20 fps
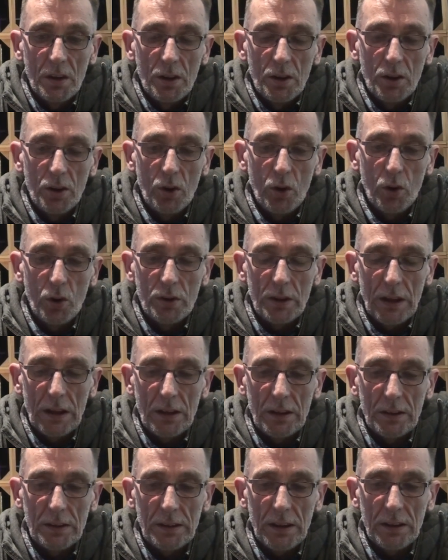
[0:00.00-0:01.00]
You know,
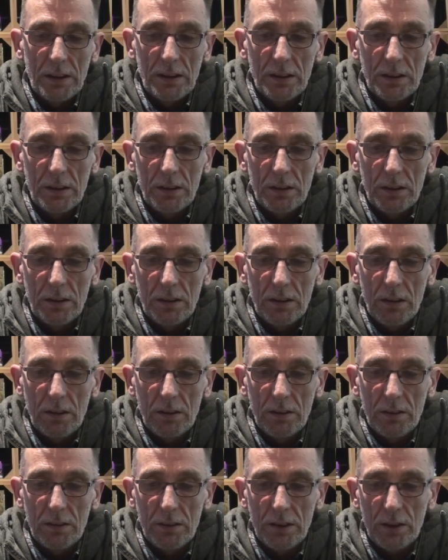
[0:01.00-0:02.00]
the
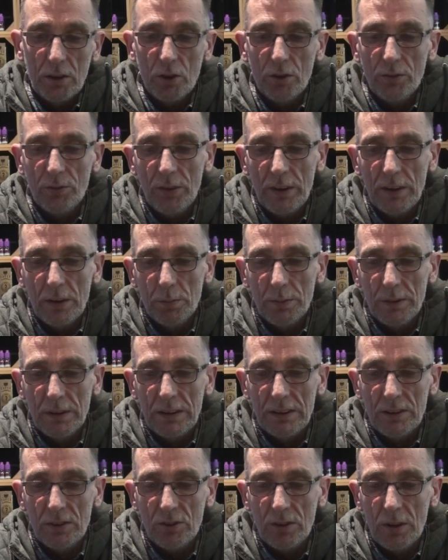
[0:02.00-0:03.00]
good thing about
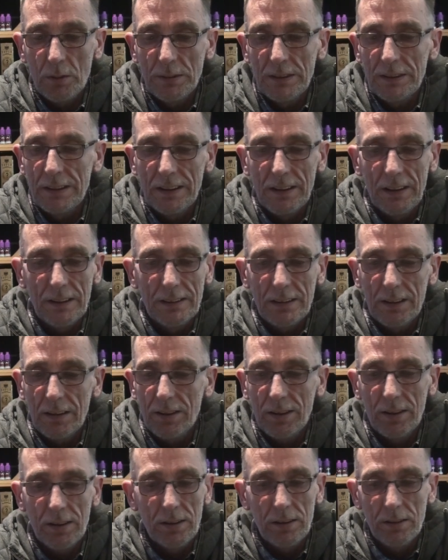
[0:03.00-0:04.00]
this, I mean,
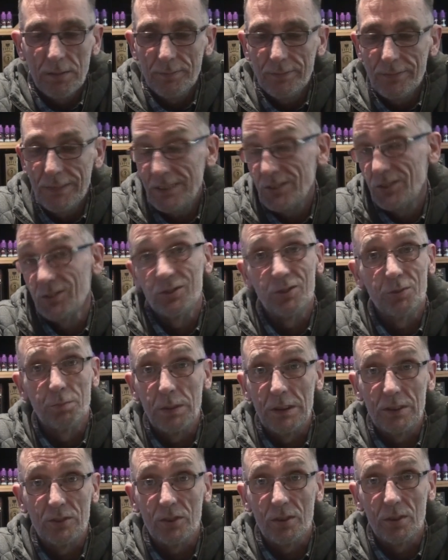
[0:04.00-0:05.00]
this is just
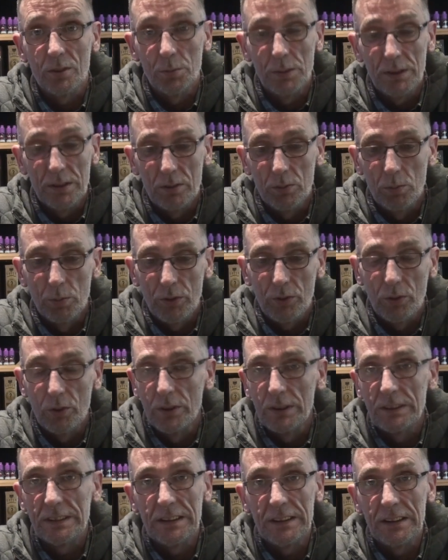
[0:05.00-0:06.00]
basically weed
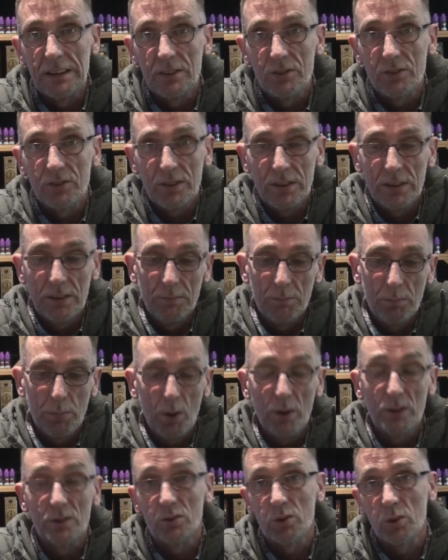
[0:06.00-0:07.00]
without the THC.
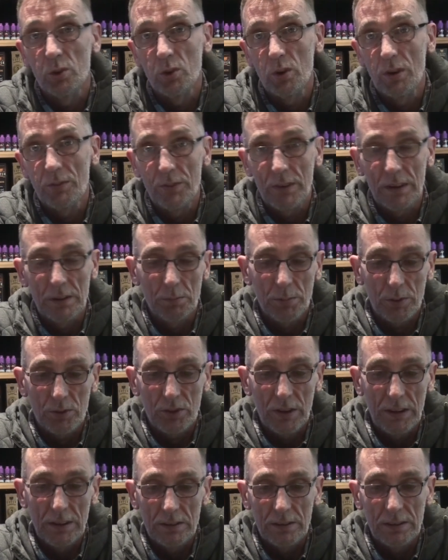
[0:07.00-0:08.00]
0.2, I think,
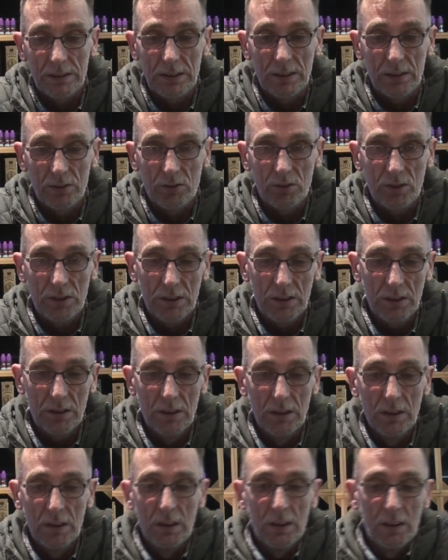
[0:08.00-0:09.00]
percent THC.
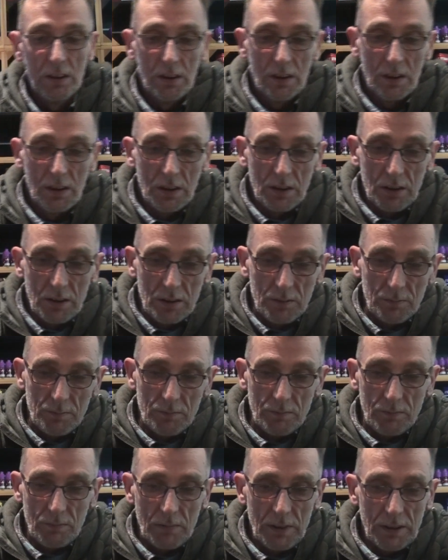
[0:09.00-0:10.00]

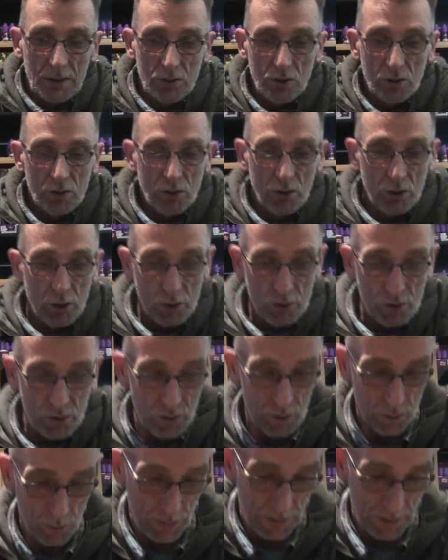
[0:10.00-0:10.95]
It just looks like